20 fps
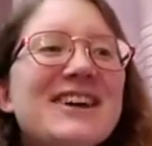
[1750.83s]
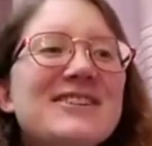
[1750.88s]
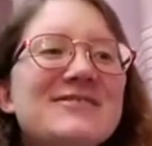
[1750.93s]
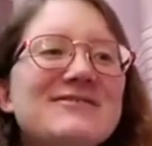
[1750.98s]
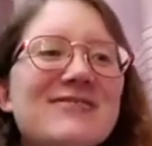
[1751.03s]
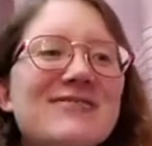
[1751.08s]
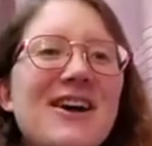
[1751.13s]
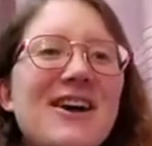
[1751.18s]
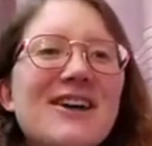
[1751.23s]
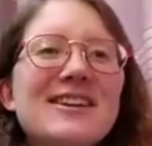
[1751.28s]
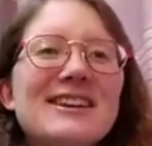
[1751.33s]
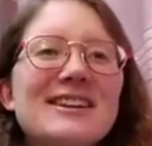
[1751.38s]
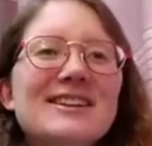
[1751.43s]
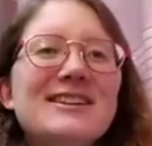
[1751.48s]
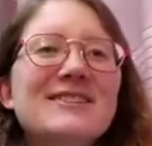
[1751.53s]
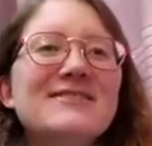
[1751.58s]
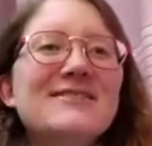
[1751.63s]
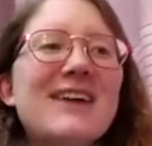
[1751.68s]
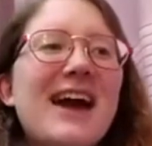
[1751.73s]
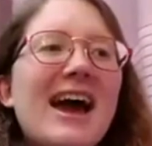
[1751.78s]
Rocking
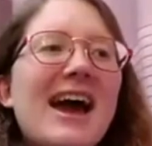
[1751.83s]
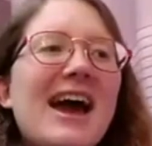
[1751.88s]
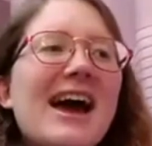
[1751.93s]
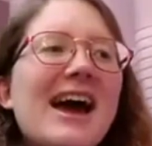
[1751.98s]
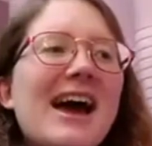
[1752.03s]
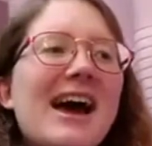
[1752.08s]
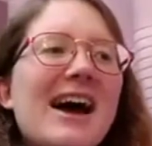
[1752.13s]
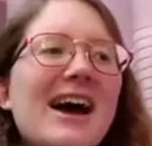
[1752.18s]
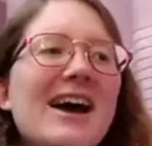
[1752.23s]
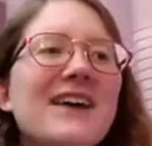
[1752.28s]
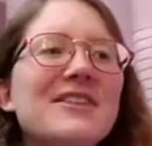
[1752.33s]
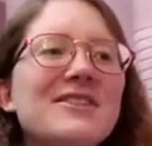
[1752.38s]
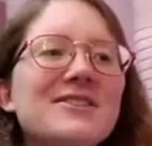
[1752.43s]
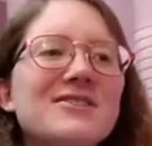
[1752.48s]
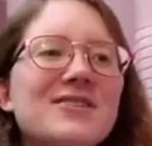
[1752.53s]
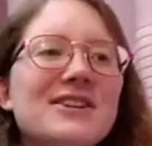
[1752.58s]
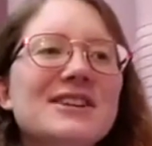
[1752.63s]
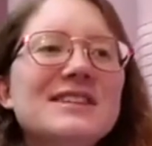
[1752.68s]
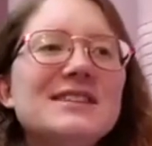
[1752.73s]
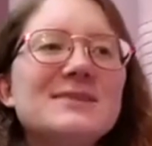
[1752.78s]
around the
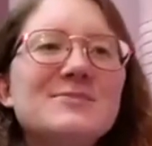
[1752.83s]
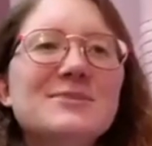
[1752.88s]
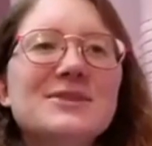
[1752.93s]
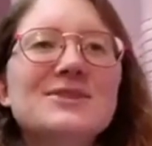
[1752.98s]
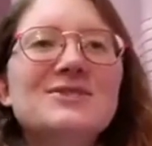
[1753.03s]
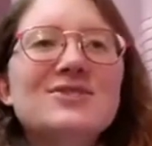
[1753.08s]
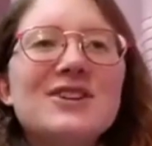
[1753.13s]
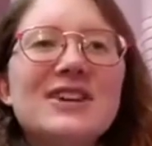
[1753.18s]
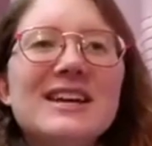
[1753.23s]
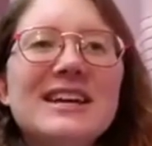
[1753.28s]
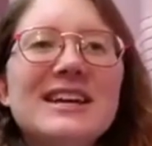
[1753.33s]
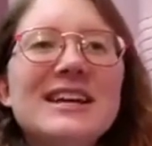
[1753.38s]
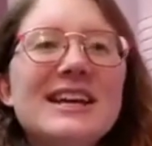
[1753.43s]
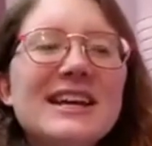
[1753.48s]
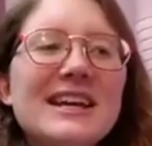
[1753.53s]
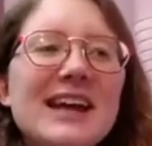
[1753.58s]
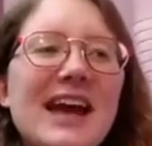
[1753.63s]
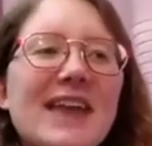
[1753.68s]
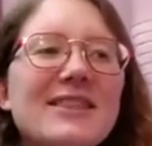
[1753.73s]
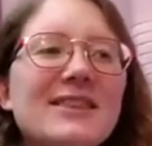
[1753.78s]
Christmas
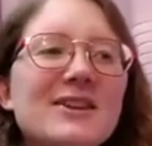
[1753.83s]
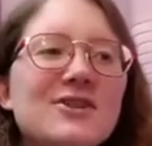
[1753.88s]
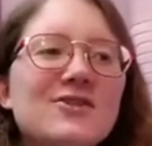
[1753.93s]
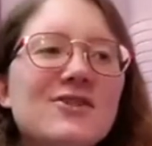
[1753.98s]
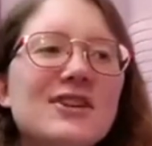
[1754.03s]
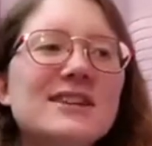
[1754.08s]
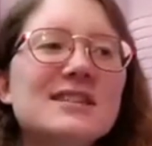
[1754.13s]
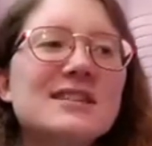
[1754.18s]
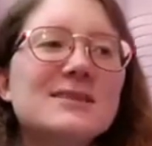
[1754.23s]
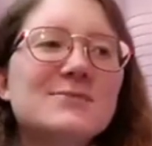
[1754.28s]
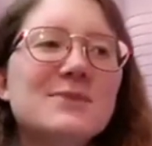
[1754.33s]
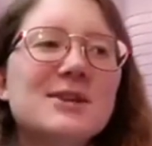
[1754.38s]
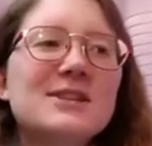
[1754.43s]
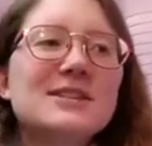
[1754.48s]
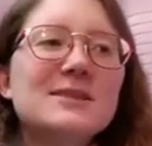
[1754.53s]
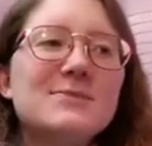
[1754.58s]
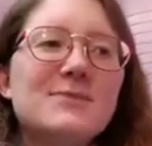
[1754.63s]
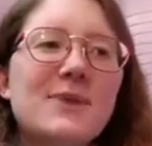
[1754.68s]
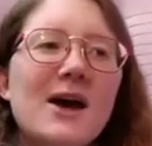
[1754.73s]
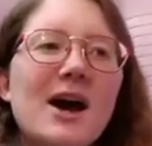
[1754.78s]
tree at the
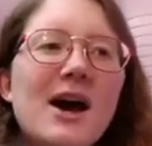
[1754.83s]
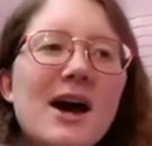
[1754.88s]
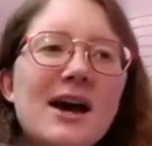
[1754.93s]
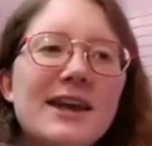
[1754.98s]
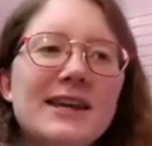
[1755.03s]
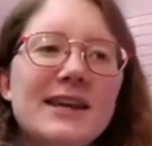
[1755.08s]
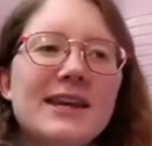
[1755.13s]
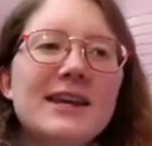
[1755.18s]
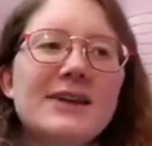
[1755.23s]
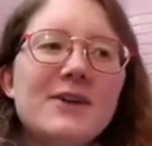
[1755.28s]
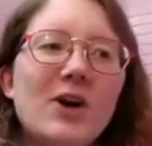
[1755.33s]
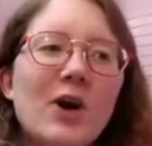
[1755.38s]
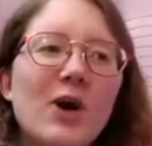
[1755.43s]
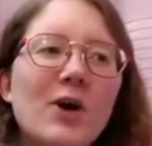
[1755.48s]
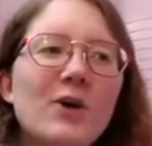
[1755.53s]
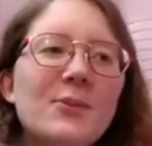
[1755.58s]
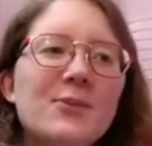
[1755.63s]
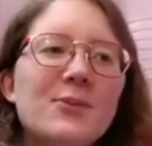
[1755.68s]
Christmas party hop.